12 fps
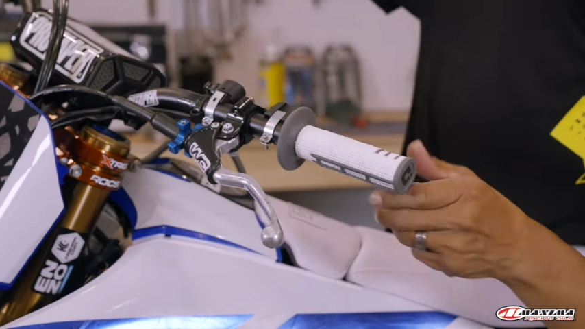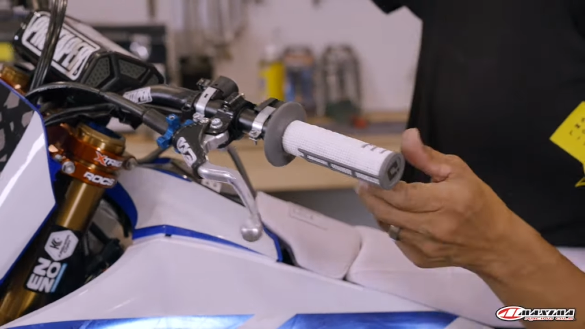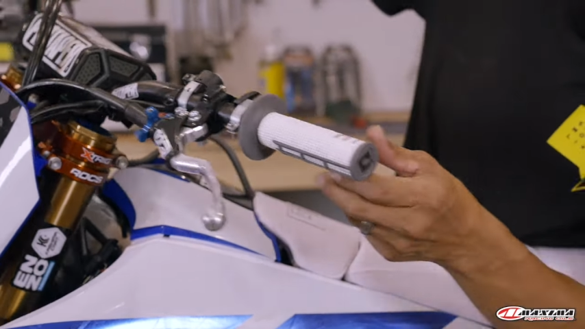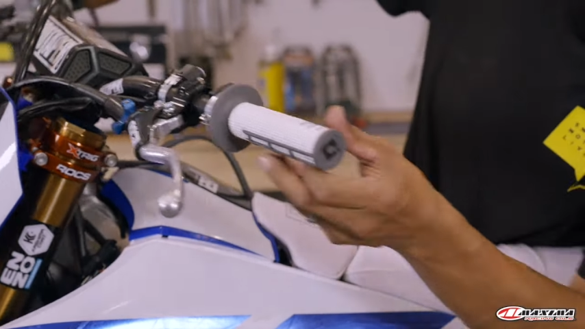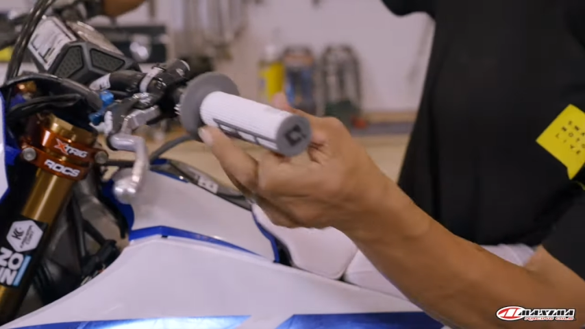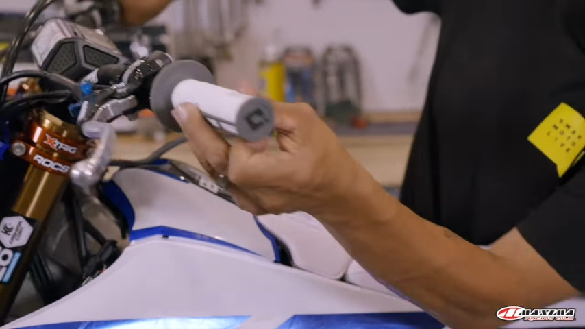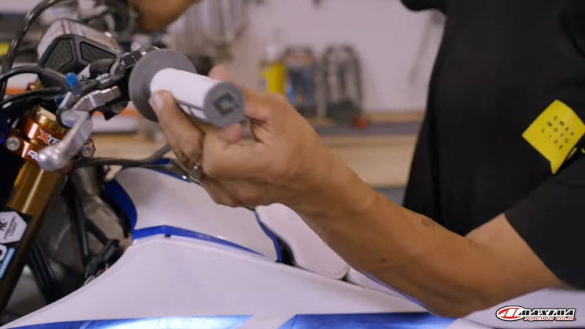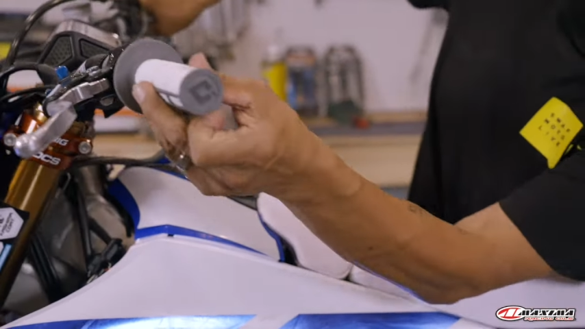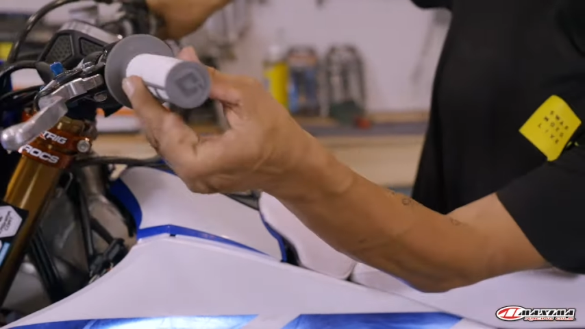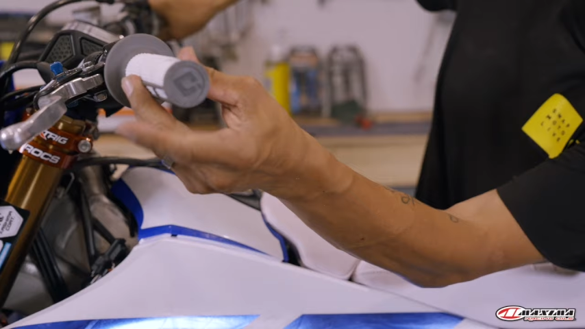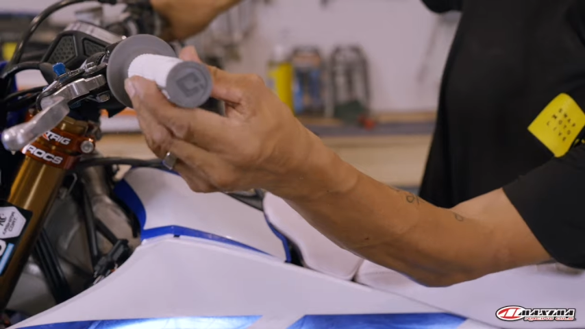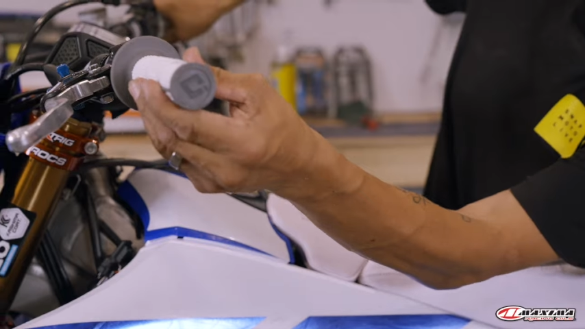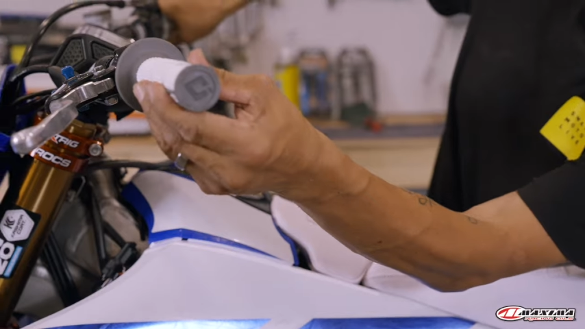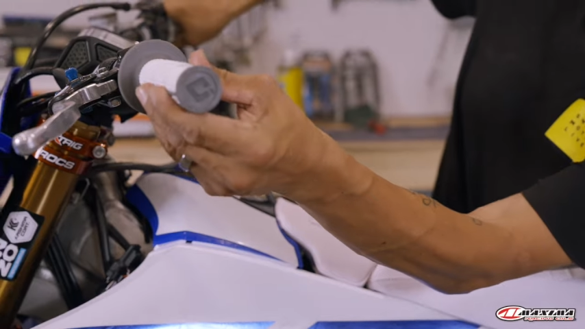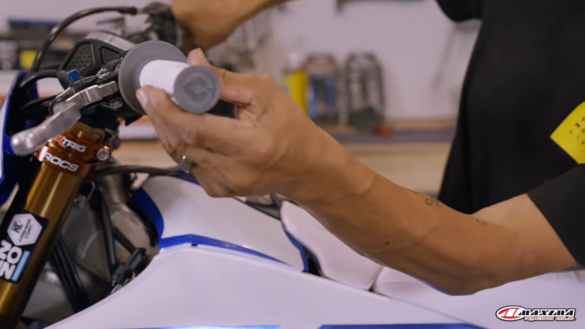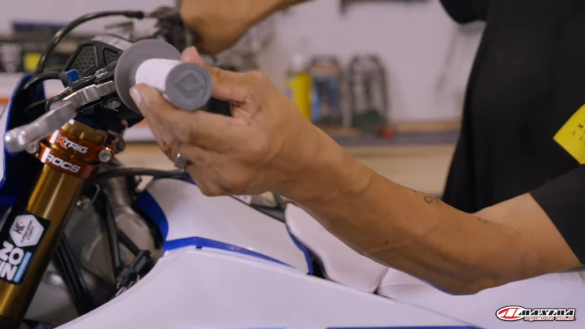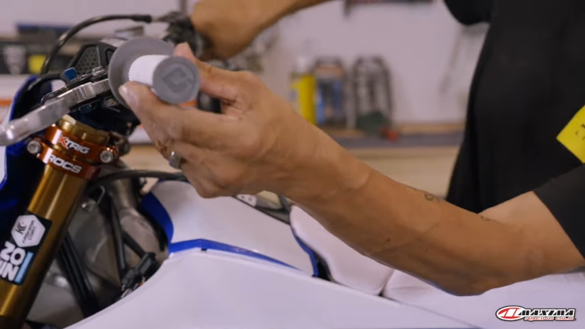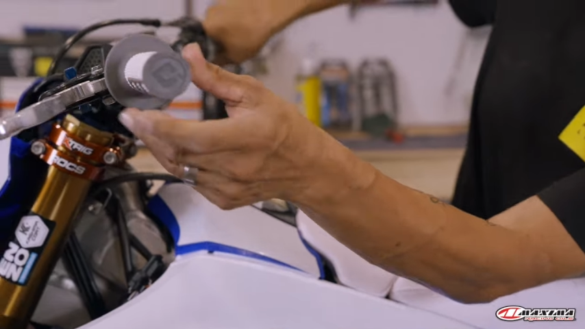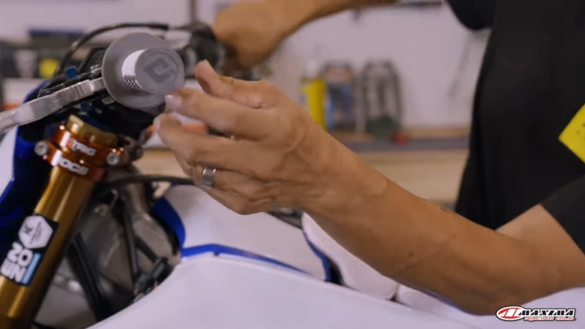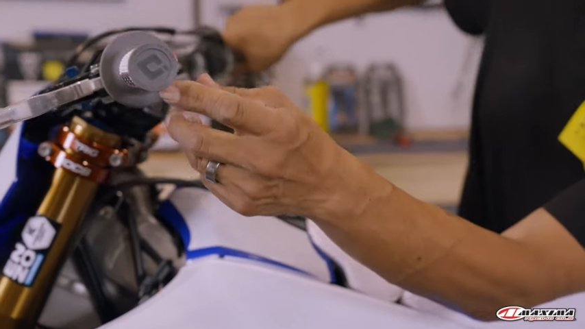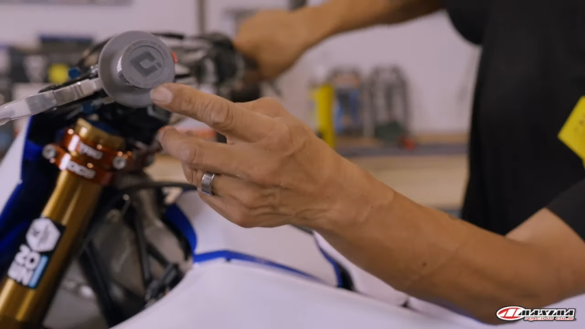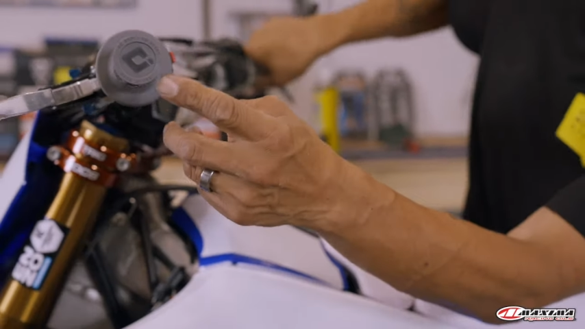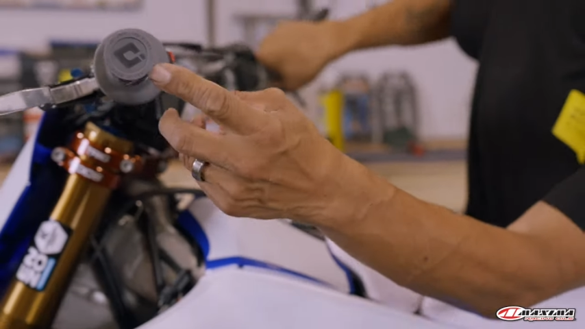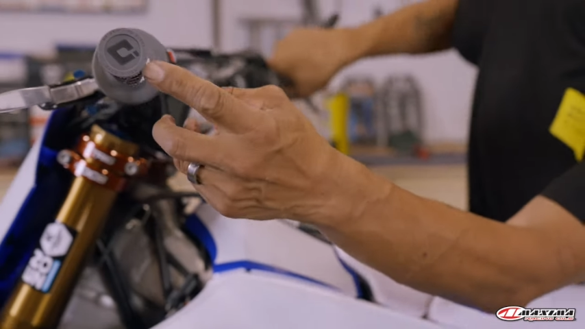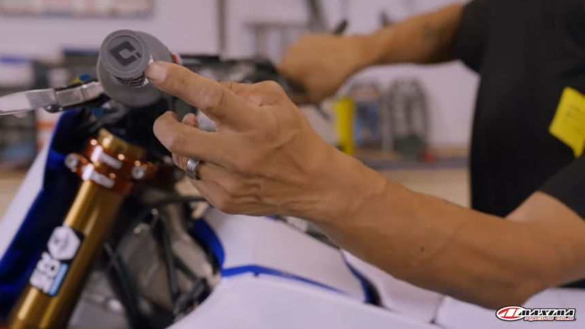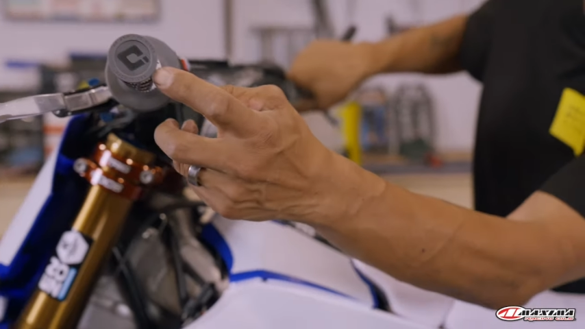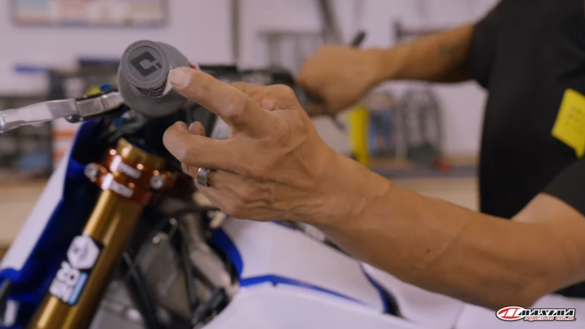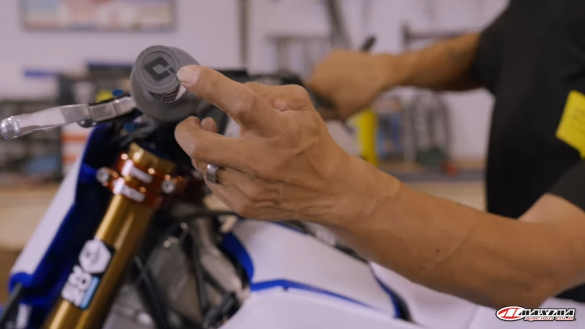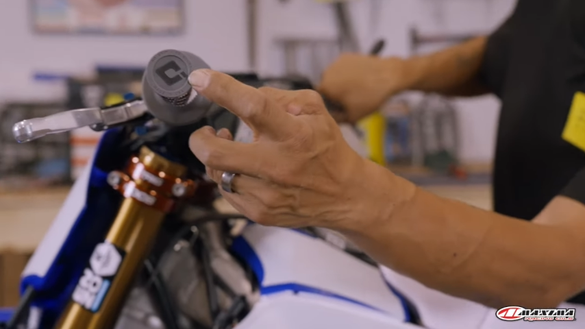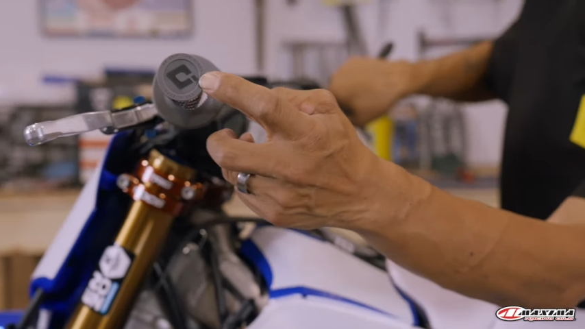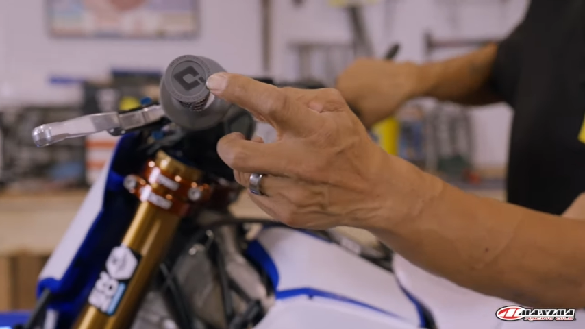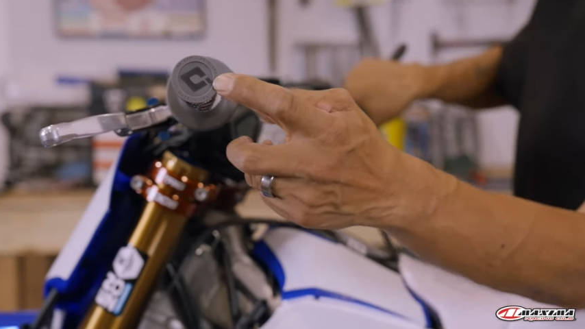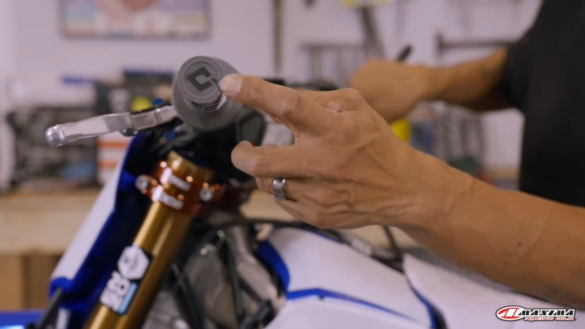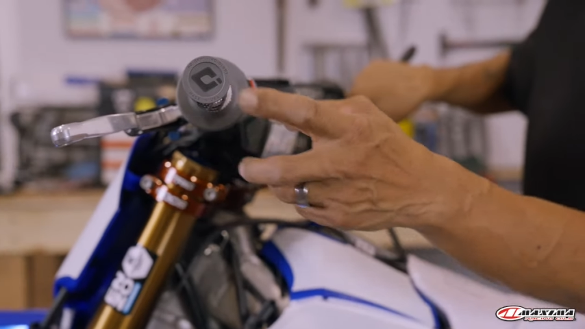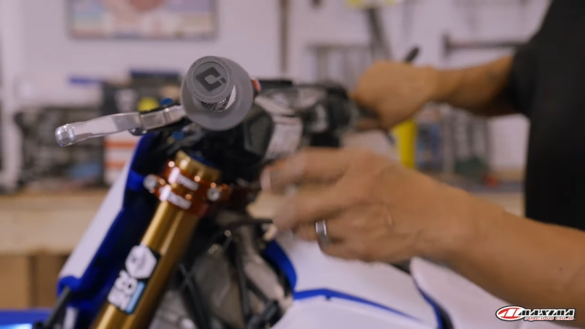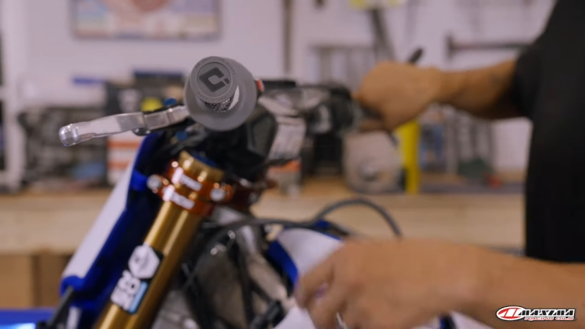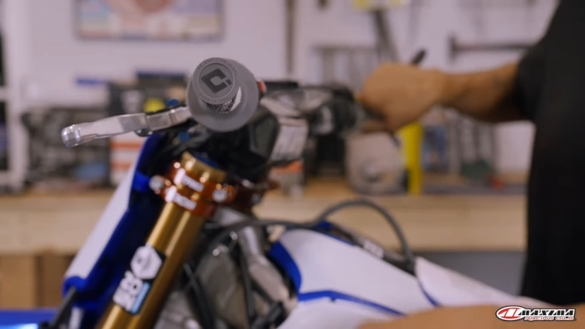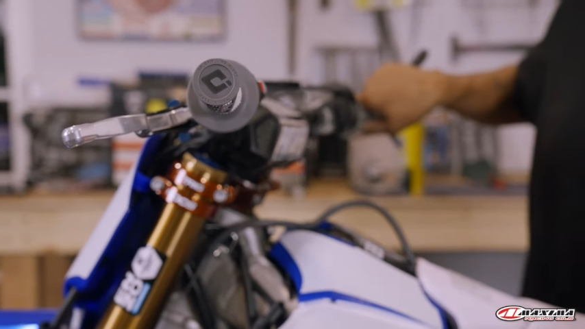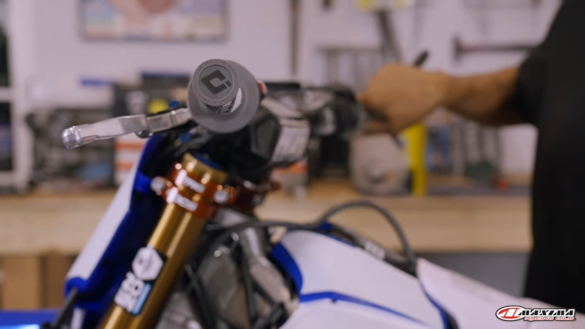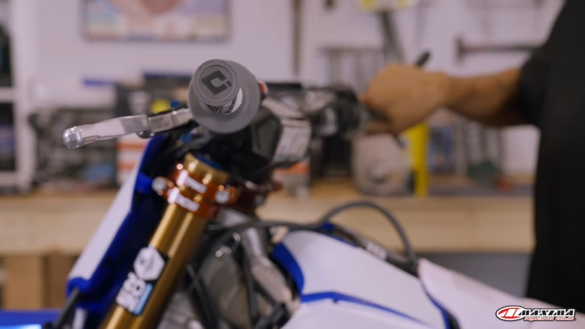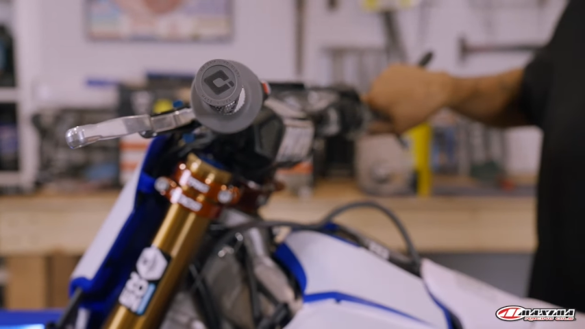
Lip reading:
No face is visible, so there are no lips to read.